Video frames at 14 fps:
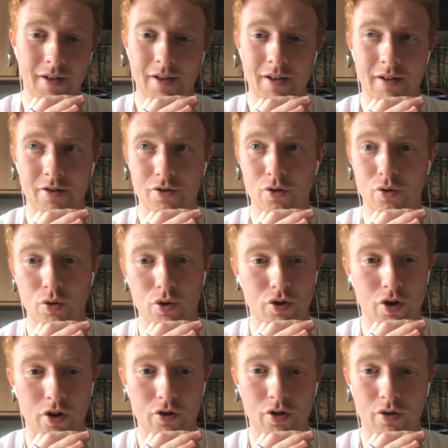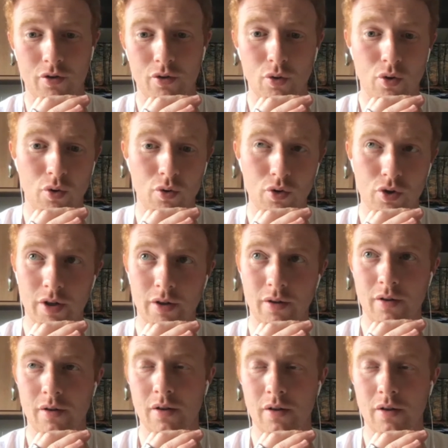there's no structure, no coaching.